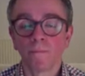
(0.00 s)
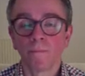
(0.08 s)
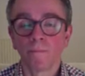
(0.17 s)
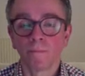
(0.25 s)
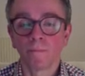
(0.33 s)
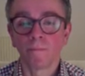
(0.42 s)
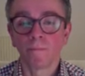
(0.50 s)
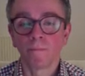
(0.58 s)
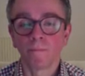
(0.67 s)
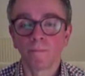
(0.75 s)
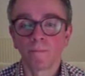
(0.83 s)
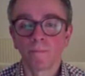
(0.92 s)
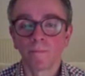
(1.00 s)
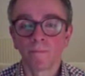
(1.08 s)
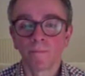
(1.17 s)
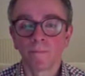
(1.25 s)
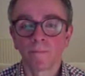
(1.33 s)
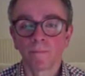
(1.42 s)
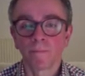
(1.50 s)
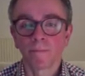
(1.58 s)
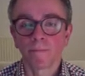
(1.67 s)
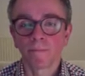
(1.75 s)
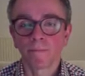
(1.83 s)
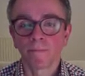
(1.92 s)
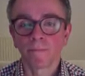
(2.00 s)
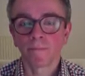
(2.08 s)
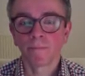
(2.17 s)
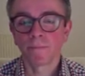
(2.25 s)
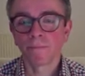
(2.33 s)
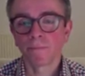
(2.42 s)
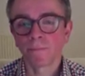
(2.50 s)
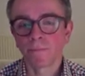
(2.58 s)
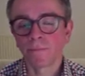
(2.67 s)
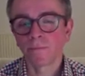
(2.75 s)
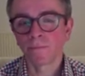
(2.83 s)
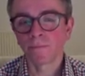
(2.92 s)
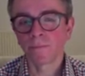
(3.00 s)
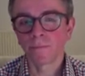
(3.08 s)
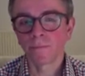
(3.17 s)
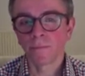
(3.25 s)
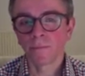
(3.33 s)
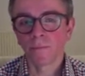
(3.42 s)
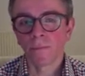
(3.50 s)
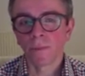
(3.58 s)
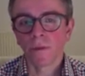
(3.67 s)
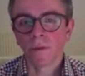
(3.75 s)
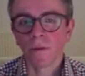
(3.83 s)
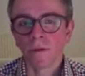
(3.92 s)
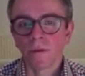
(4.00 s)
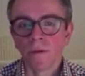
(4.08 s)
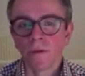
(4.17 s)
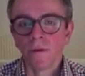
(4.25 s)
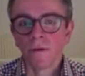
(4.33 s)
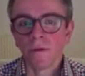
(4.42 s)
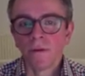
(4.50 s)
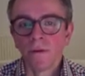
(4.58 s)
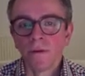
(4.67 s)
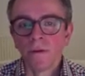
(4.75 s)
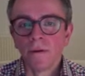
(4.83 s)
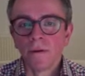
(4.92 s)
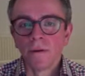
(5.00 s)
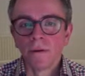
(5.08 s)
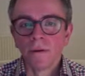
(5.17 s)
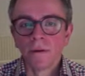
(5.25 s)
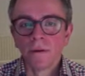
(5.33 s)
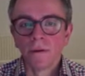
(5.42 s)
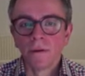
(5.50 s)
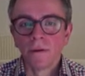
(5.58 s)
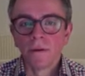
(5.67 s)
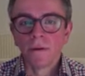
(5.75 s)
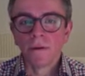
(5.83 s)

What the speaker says: [no speech]